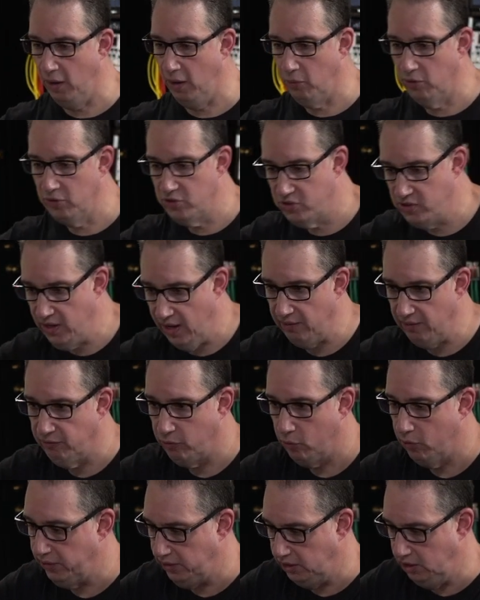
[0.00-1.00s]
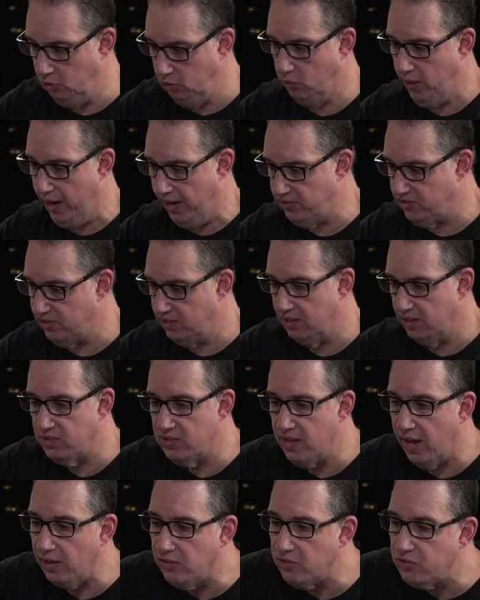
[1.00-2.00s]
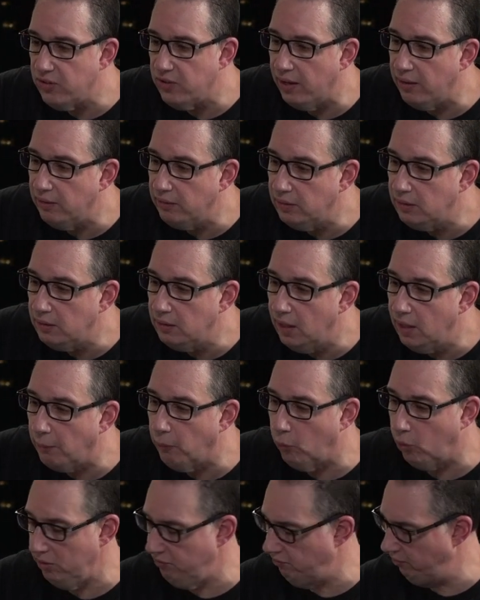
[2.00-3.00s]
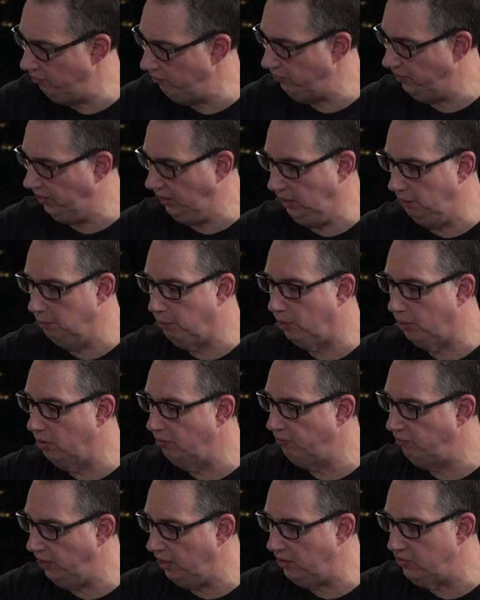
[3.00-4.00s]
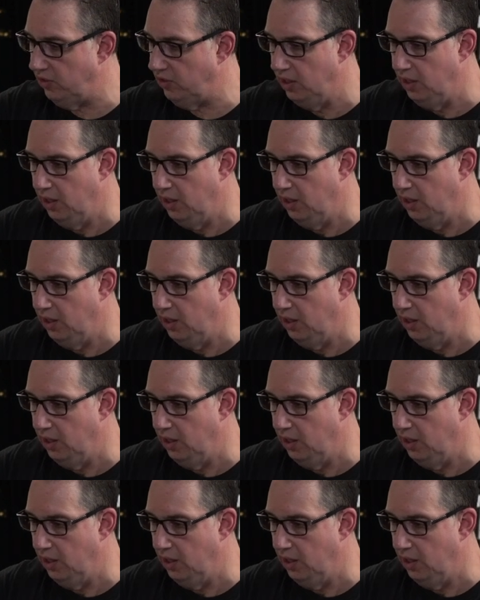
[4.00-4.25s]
we're set for the US and it's not set. Yep, 115, perfect.